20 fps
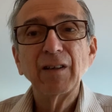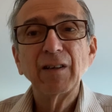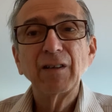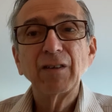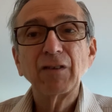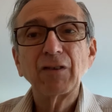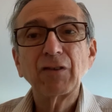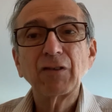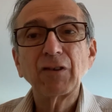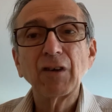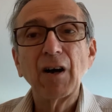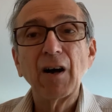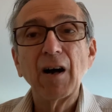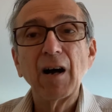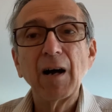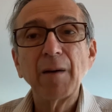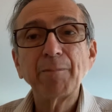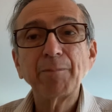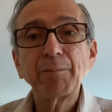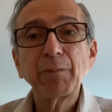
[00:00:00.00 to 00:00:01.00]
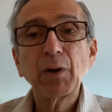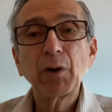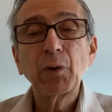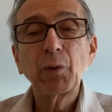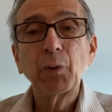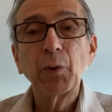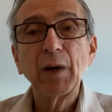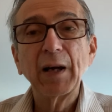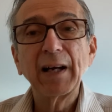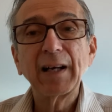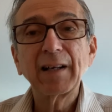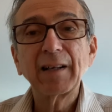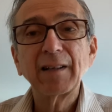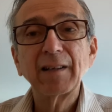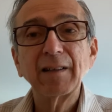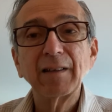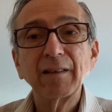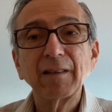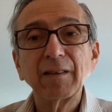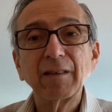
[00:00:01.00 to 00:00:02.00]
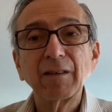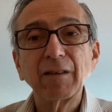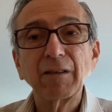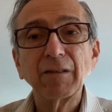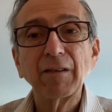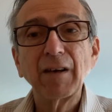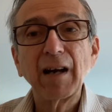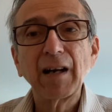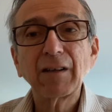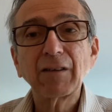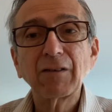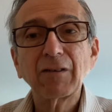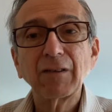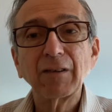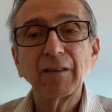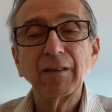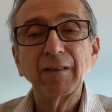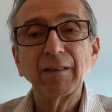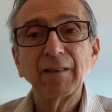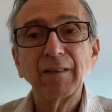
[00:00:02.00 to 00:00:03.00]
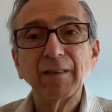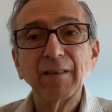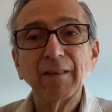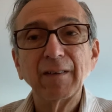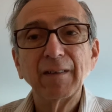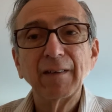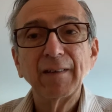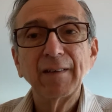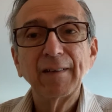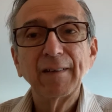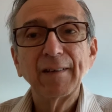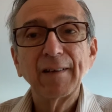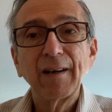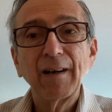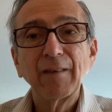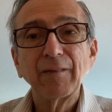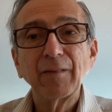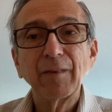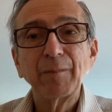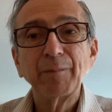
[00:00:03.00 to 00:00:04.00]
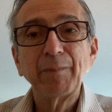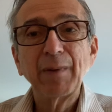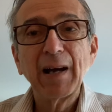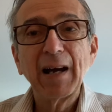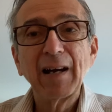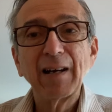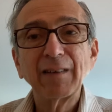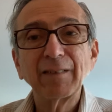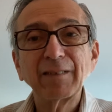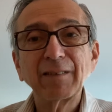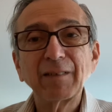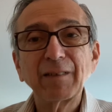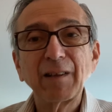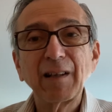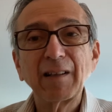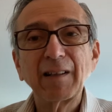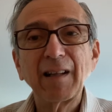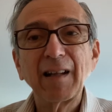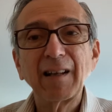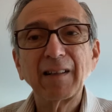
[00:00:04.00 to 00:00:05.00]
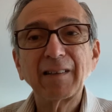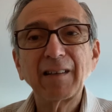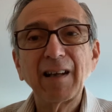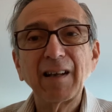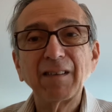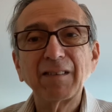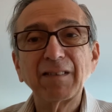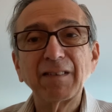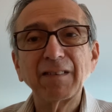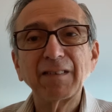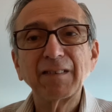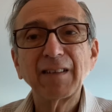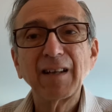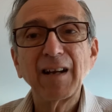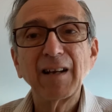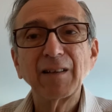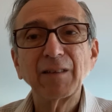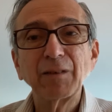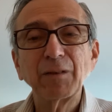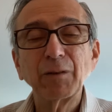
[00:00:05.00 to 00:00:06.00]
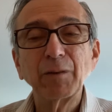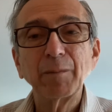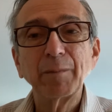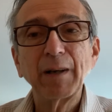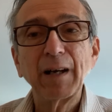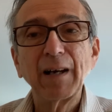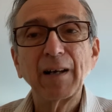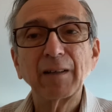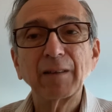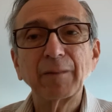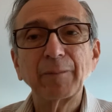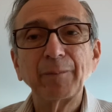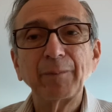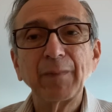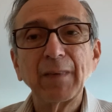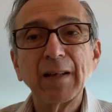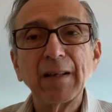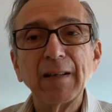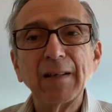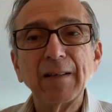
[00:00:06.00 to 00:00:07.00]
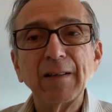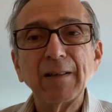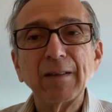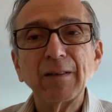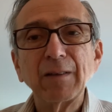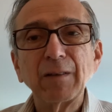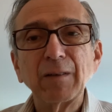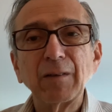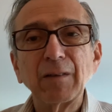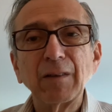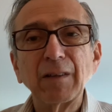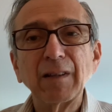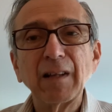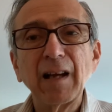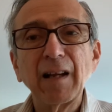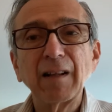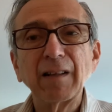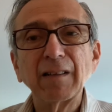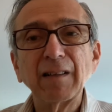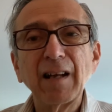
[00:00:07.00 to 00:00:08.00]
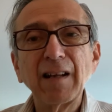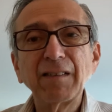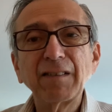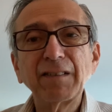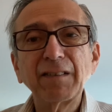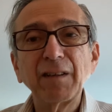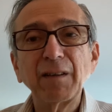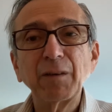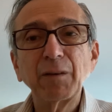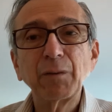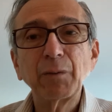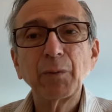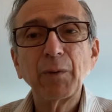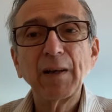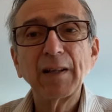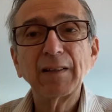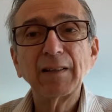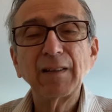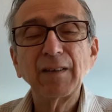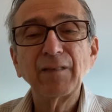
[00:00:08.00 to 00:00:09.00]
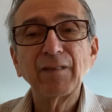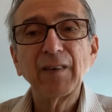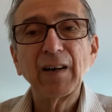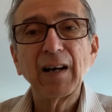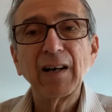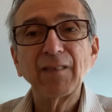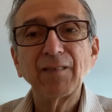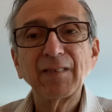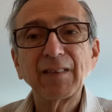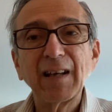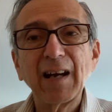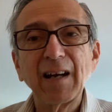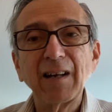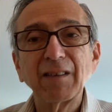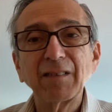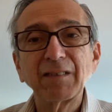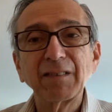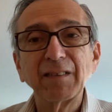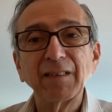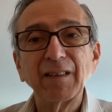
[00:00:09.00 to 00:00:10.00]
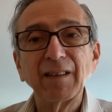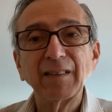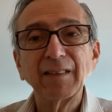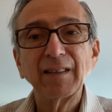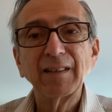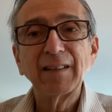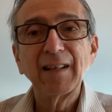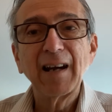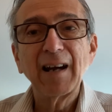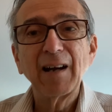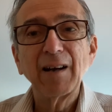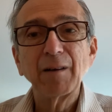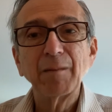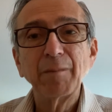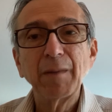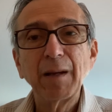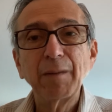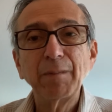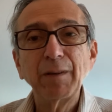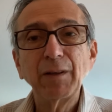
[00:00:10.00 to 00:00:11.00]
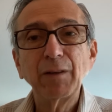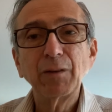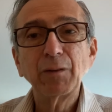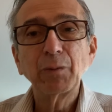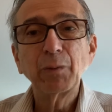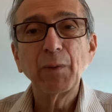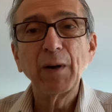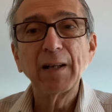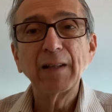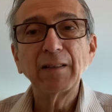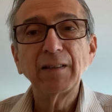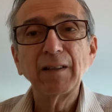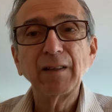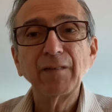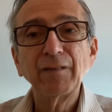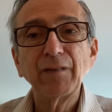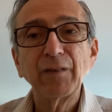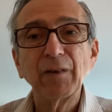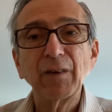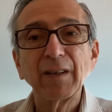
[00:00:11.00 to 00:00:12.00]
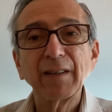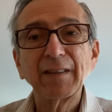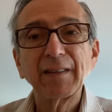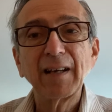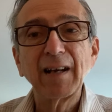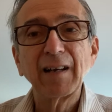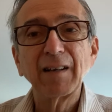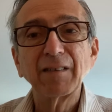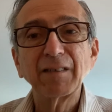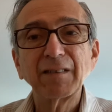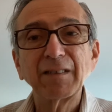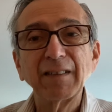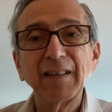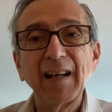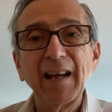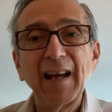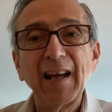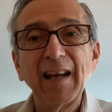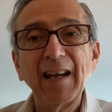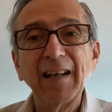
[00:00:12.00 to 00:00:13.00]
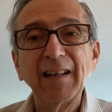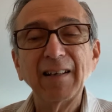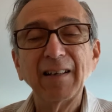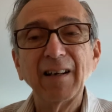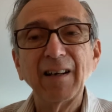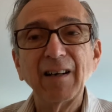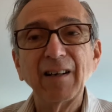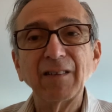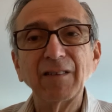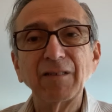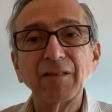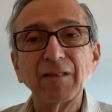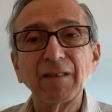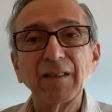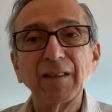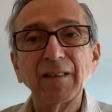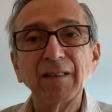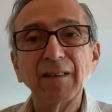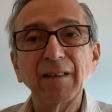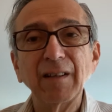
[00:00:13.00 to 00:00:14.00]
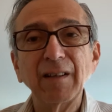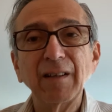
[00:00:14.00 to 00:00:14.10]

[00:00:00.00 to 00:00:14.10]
sharp, quick correction of that takes us down to about less than 25,000 on the Dow, maybe 24,800